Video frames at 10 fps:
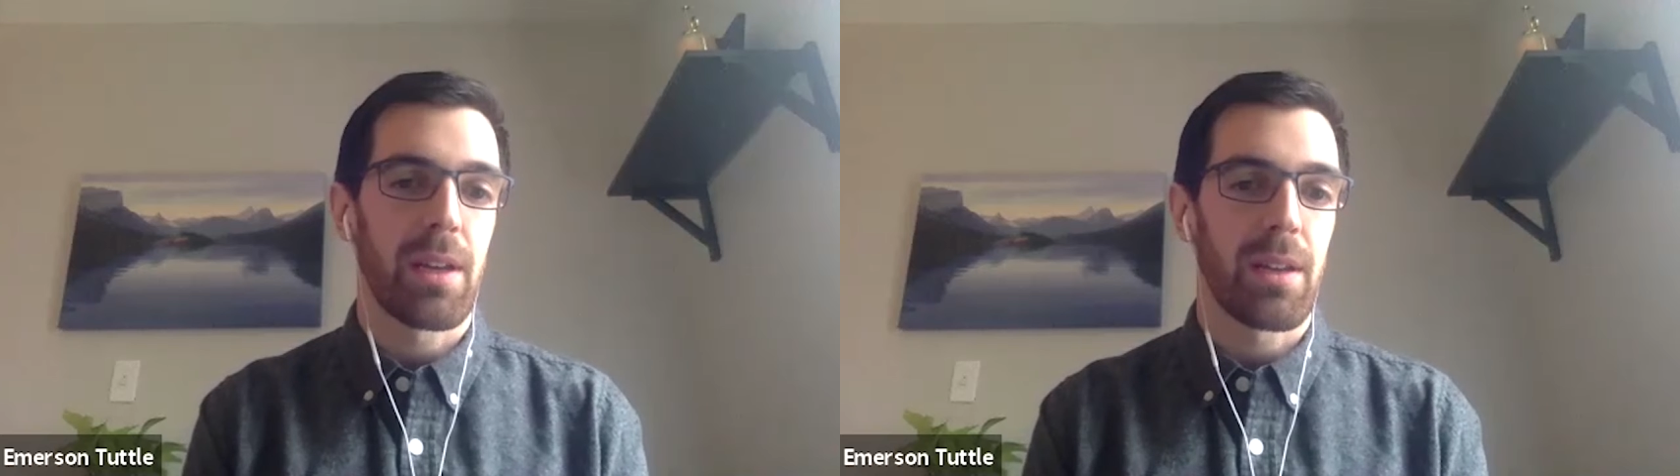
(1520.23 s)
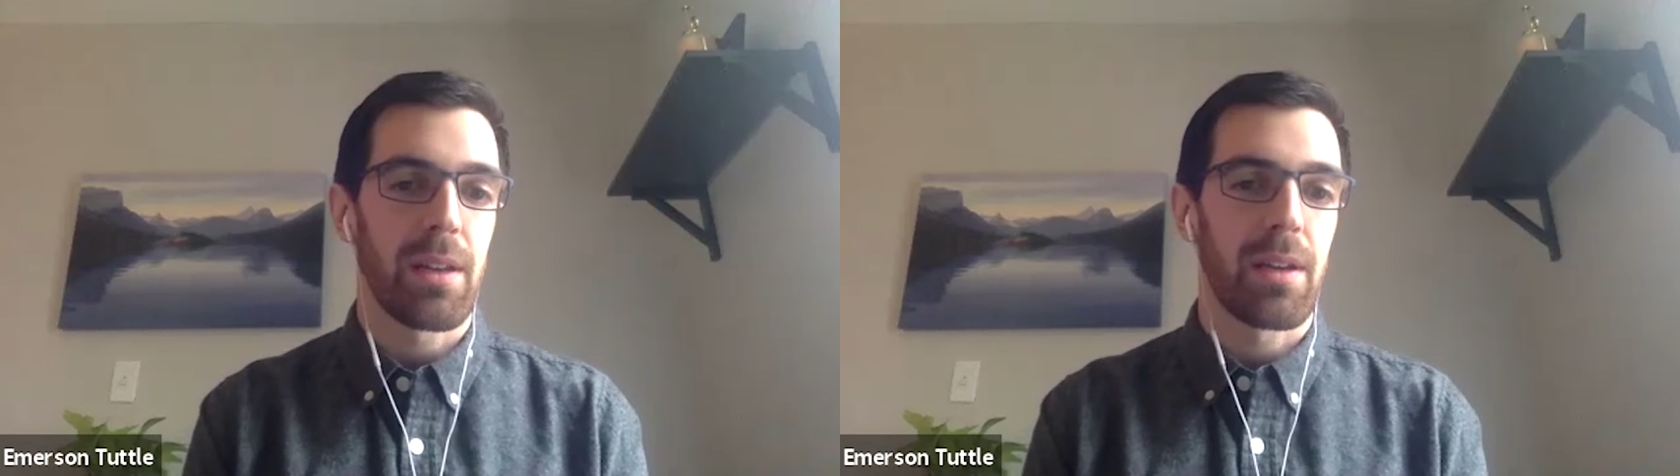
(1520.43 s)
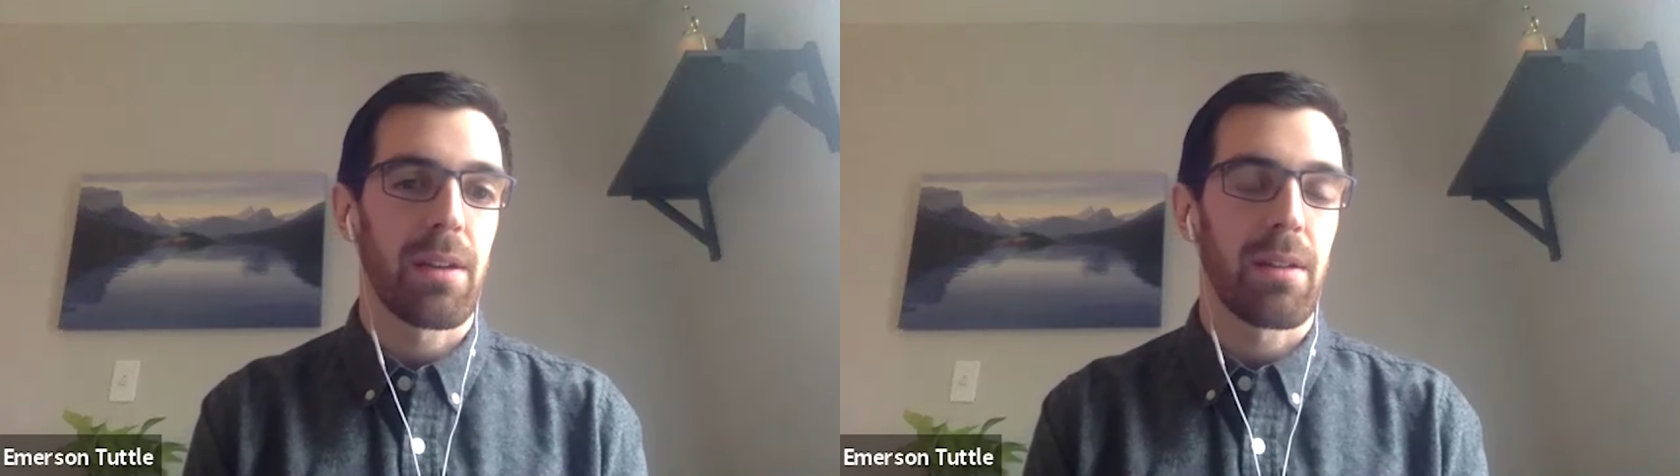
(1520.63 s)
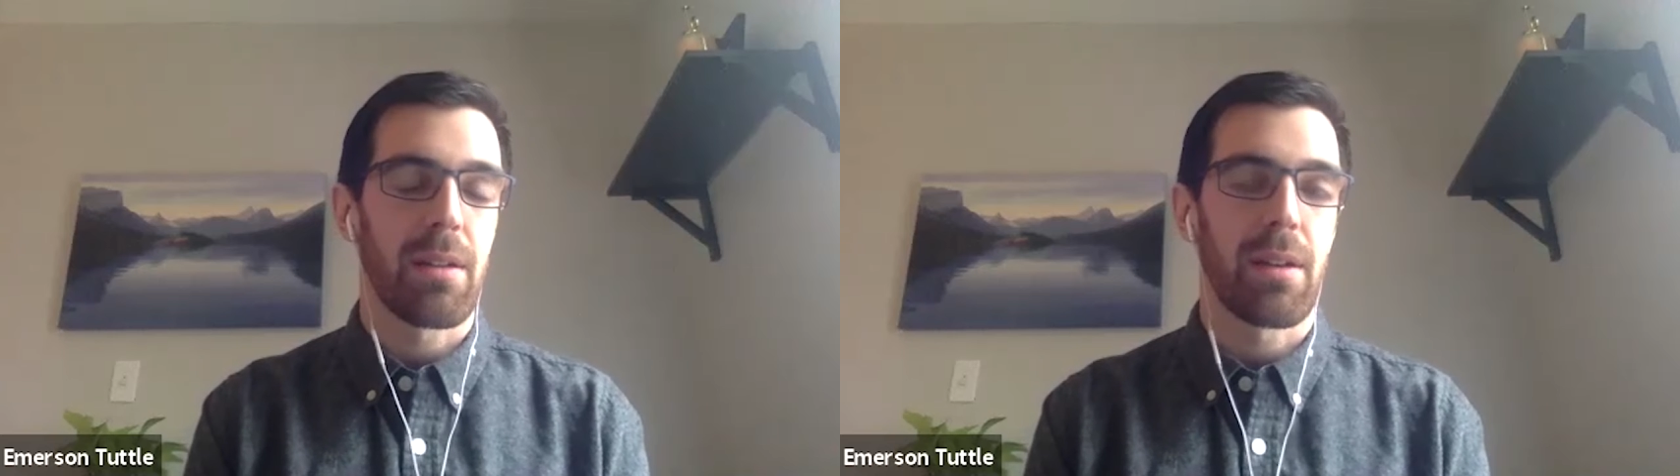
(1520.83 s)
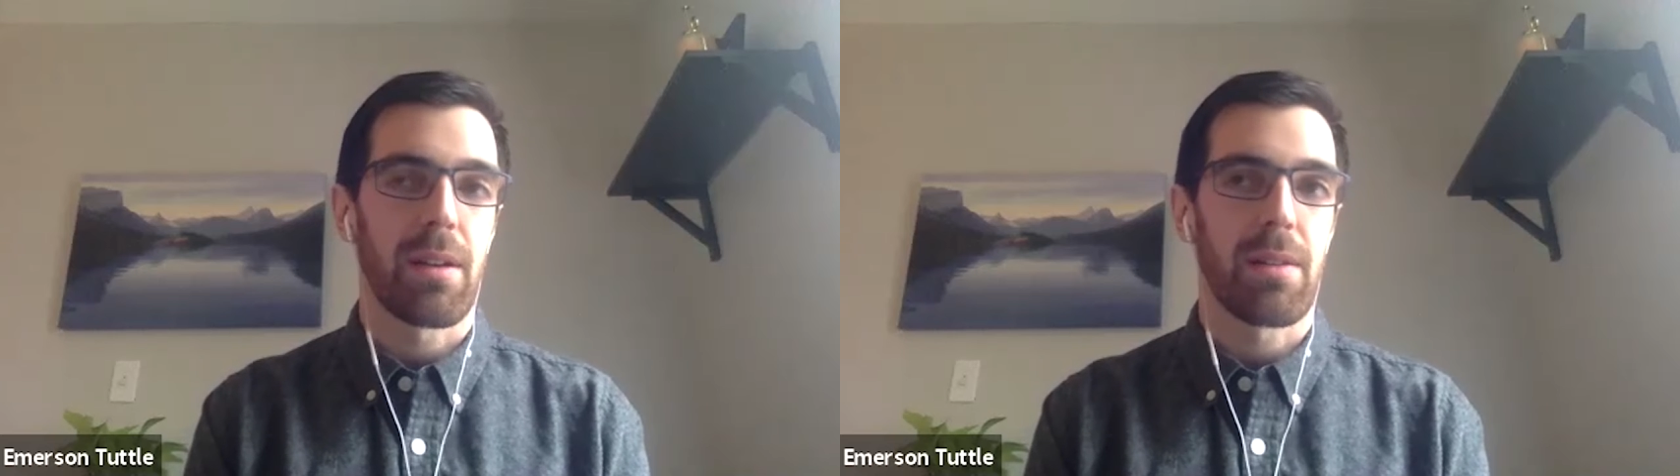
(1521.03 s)
I did
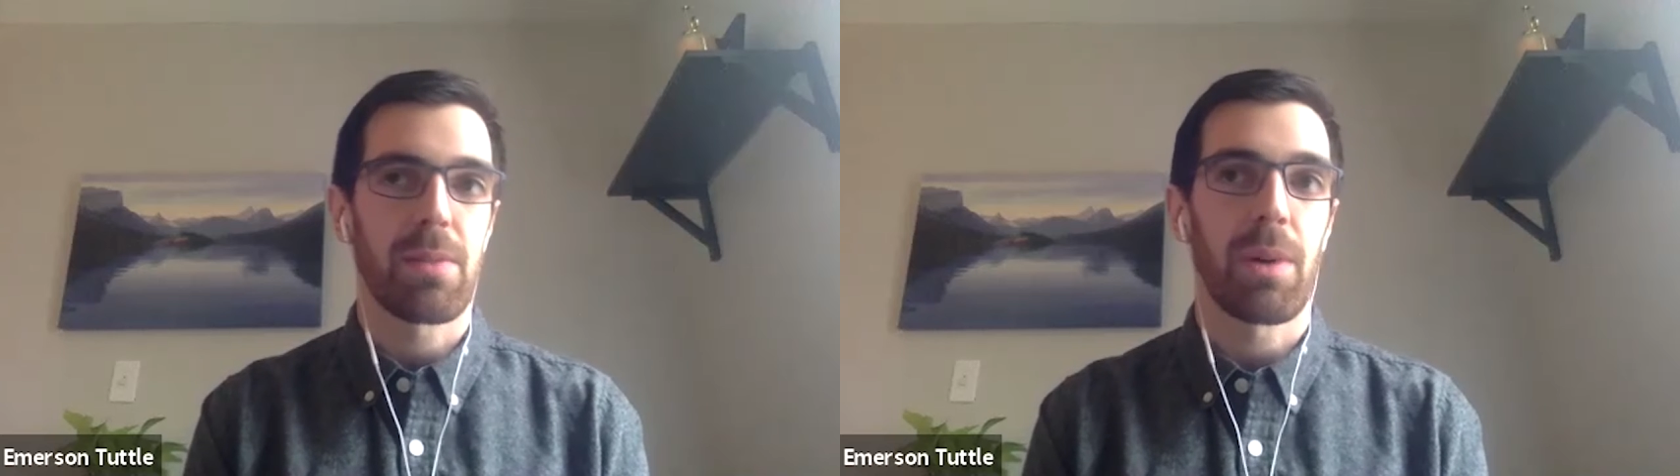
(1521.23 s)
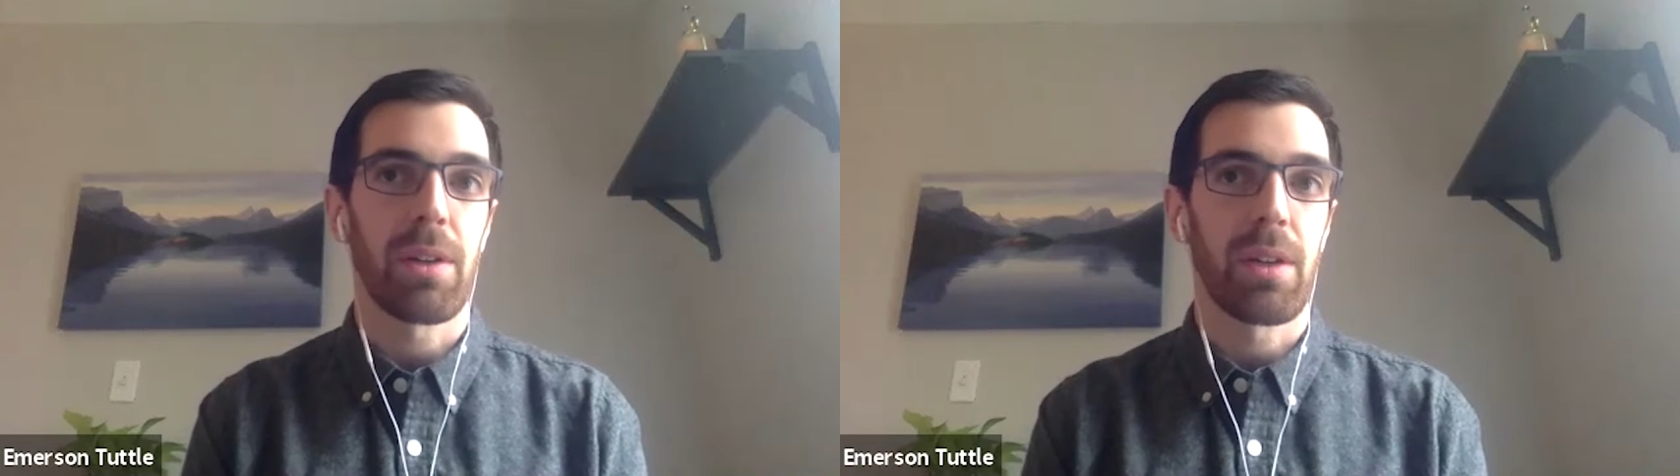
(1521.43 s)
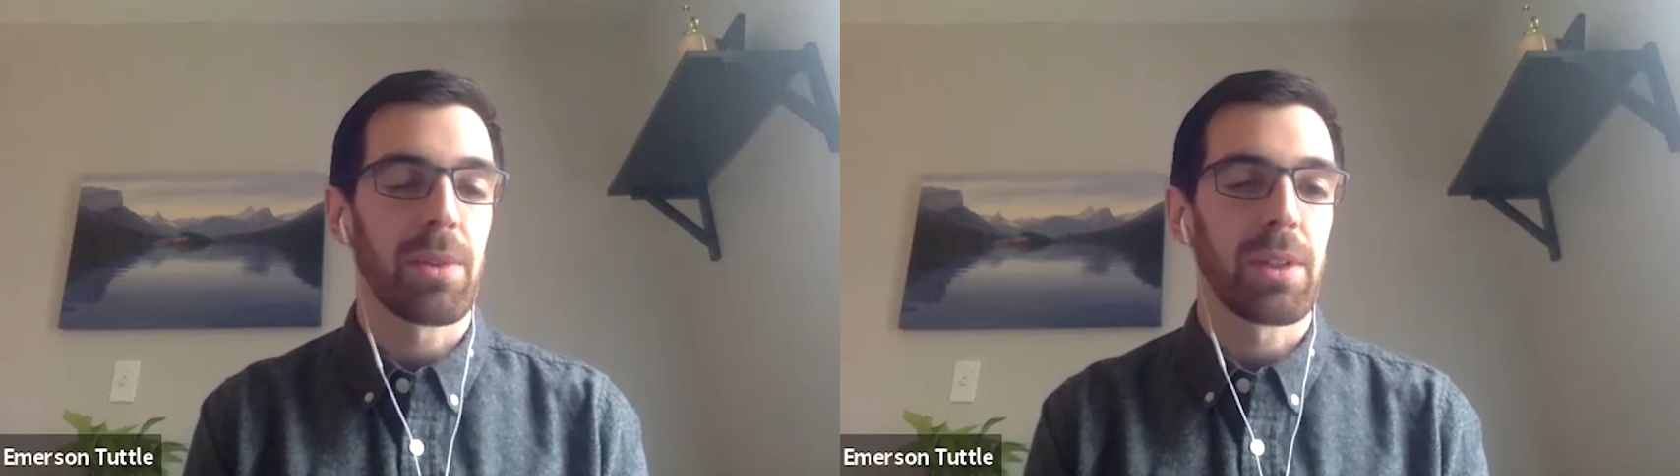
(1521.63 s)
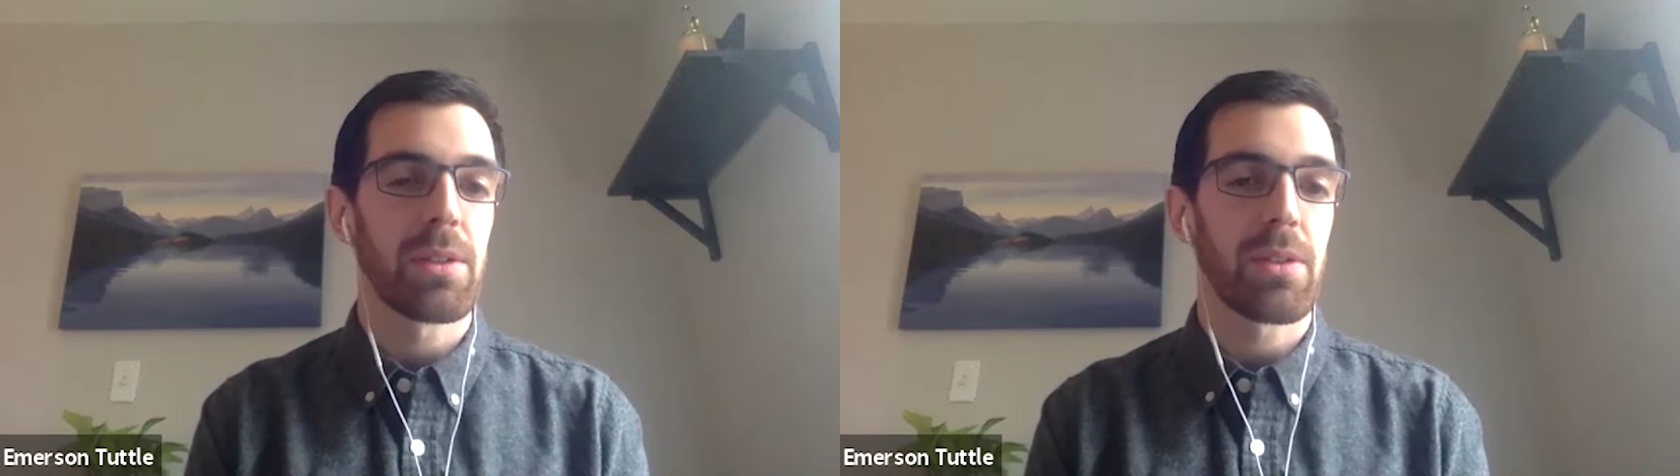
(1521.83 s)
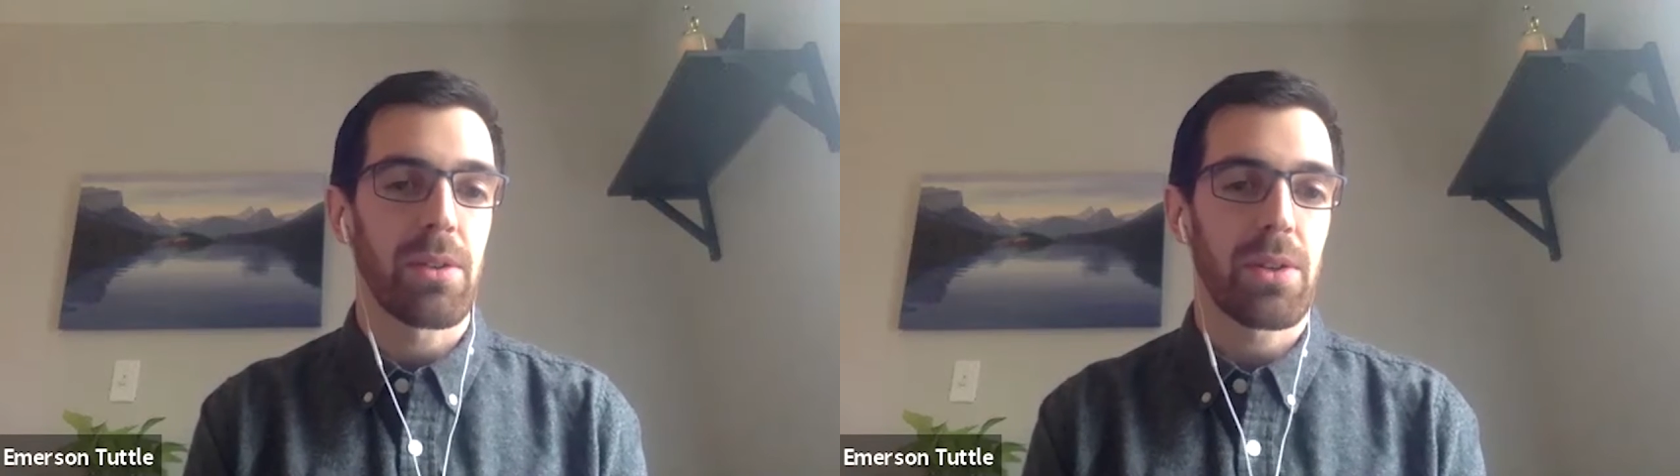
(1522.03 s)
a small animal
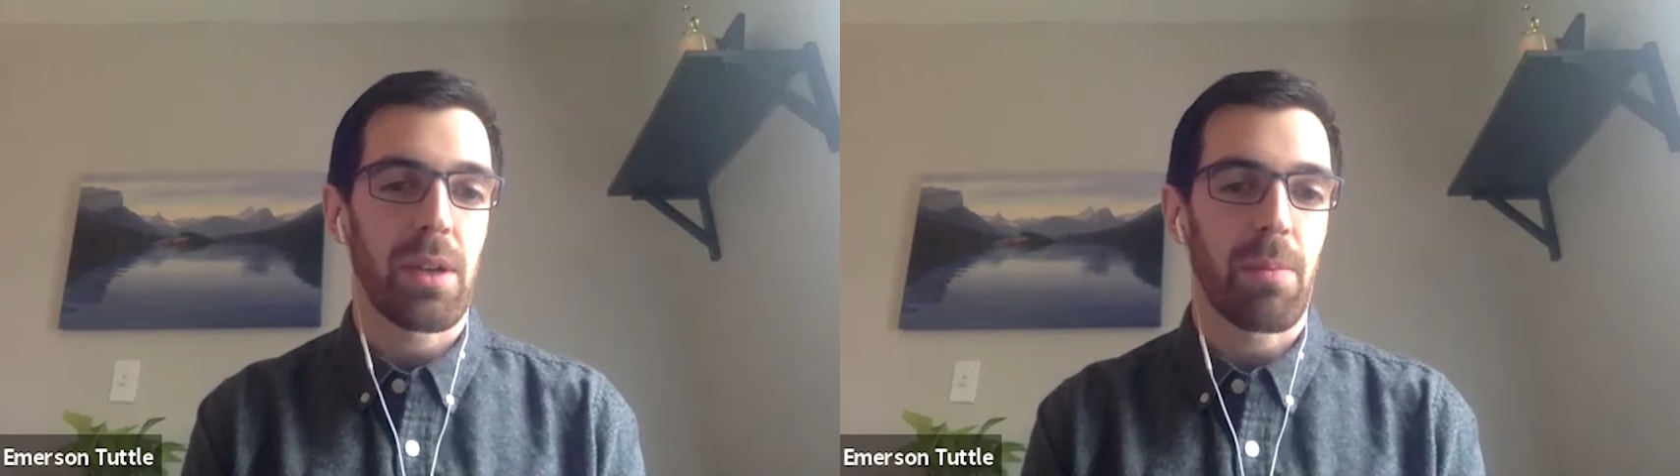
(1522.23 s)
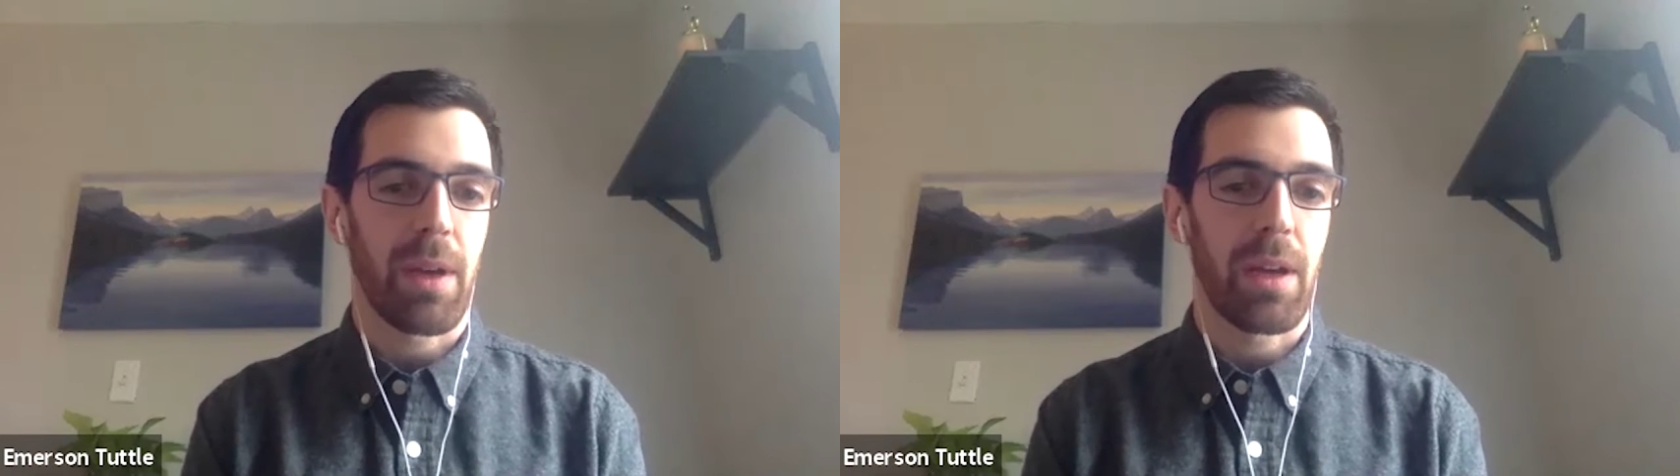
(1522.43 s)
internship